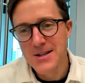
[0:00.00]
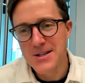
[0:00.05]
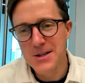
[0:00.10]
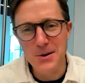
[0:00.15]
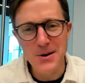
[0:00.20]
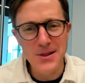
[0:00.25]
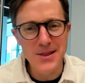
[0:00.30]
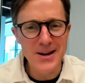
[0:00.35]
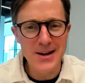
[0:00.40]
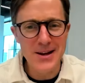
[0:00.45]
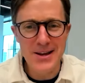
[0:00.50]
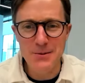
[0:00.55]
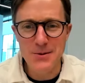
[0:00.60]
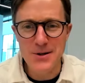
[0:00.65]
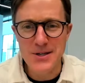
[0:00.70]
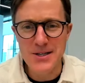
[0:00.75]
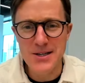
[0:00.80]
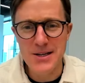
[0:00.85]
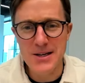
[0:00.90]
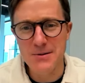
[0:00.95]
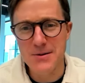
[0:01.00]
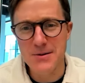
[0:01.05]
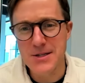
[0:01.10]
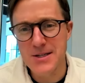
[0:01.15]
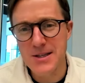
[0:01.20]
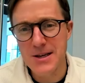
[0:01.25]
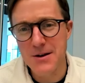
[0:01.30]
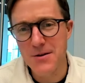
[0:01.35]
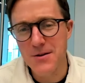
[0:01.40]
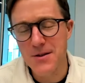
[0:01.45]
So, and then he was he was
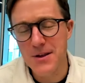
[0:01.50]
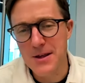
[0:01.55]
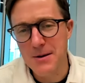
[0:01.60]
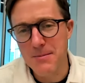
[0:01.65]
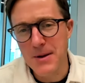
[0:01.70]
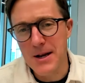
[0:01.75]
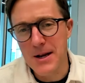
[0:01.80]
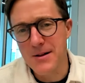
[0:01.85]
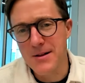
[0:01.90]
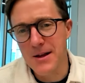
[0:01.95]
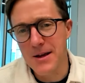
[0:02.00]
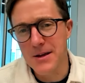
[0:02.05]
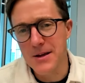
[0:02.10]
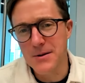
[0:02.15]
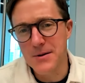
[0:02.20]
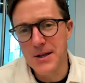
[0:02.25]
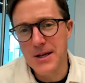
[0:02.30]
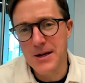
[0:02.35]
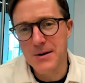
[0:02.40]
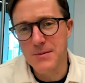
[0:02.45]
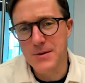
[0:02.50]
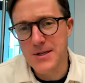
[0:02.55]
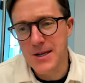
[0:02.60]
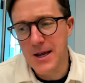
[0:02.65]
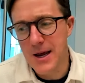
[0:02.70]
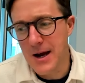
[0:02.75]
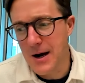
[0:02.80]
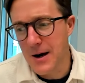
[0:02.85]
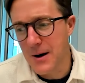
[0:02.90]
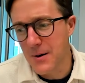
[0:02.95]
the other thing that made Clay unique was
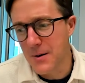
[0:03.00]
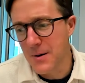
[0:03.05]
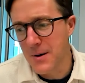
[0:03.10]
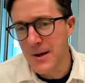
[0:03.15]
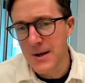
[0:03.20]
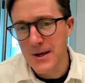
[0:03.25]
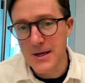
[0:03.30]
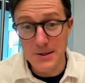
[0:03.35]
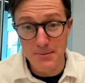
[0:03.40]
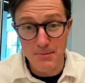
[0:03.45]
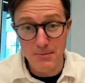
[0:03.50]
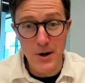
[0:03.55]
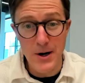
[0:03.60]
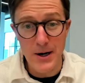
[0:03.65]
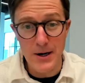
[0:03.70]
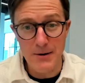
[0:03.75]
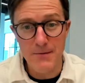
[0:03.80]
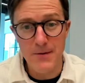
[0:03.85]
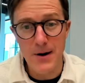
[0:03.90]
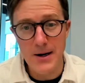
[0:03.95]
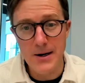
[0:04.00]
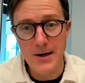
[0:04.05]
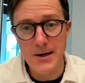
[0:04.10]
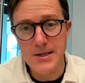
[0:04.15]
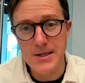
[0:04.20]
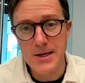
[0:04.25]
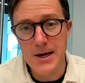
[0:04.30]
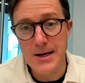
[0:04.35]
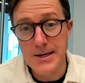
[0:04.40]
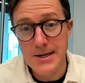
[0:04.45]
how his brain, right,
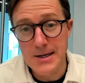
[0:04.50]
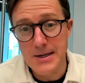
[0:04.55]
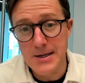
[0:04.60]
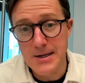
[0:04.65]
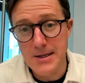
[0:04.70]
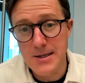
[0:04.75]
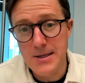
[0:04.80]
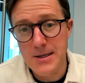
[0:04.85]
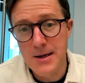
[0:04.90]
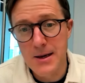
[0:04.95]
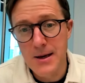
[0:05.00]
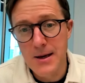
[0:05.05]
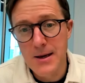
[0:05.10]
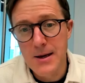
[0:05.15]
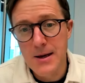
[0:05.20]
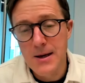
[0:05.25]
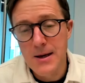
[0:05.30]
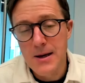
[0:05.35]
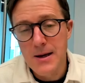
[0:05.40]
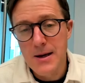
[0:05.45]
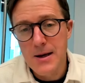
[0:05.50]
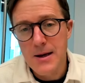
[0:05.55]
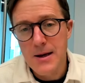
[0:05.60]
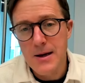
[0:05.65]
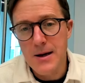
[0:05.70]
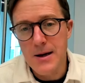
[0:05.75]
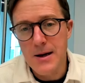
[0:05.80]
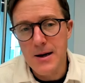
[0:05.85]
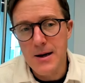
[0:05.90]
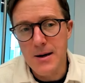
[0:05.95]
his ideas.
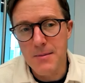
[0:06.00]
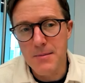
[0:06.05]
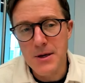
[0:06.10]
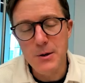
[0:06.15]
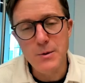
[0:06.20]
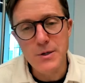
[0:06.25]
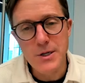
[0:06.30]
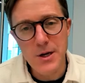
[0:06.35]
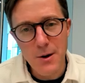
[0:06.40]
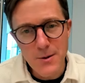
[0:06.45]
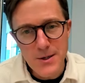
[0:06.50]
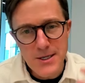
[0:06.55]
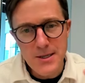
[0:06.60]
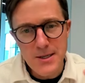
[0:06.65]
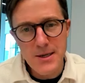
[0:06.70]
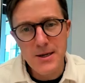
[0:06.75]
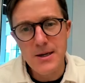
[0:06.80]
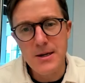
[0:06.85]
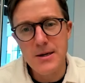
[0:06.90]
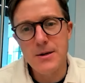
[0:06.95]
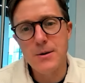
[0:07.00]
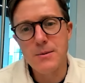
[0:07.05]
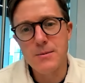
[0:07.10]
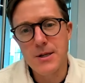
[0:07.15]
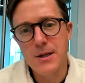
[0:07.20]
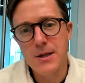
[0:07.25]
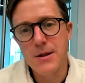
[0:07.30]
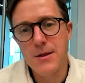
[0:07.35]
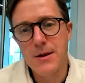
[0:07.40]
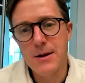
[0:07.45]
Um, he was always thinking in
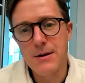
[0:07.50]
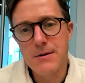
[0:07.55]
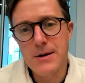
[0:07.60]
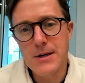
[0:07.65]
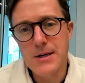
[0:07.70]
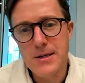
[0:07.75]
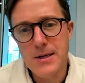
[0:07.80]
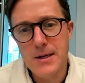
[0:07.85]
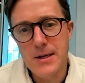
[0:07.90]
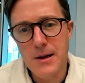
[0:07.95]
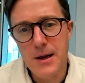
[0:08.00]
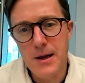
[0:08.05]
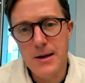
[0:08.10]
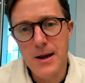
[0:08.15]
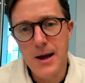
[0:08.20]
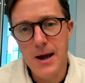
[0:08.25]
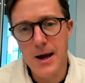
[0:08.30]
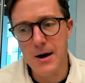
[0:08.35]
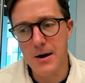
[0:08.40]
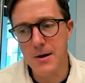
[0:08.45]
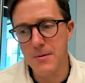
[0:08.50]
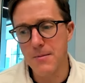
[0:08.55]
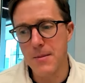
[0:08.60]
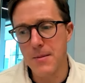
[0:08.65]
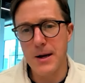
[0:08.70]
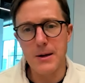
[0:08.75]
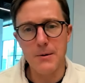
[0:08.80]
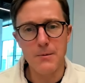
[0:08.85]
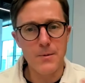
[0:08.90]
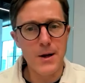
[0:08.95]
terms of theories and and how
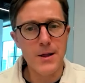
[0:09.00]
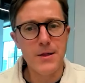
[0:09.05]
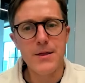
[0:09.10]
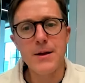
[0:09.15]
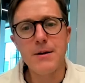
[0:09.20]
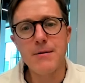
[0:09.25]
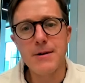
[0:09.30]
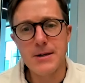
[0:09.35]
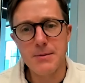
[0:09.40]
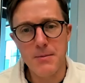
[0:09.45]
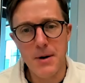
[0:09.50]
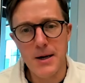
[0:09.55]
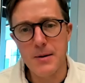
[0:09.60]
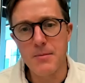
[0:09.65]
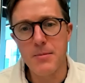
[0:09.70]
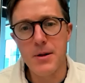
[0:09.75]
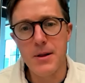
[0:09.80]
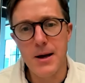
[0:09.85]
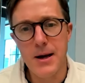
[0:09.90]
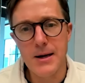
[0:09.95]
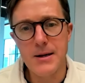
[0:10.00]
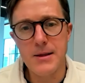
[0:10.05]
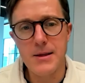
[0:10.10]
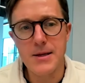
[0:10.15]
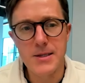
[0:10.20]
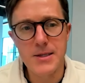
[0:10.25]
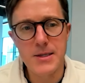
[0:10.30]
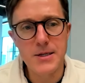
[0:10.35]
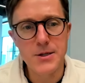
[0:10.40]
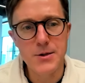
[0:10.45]
might what theories might apply to
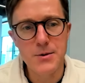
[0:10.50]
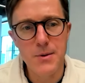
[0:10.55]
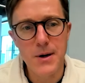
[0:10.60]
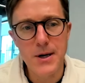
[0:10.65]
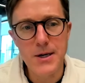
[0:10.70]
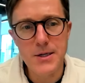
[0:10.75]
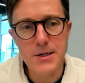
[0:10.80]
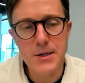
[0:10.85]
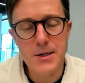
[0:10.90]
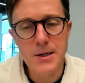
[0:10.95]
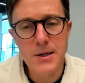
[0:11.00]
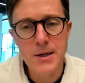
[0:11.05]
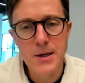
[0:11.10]
this situation.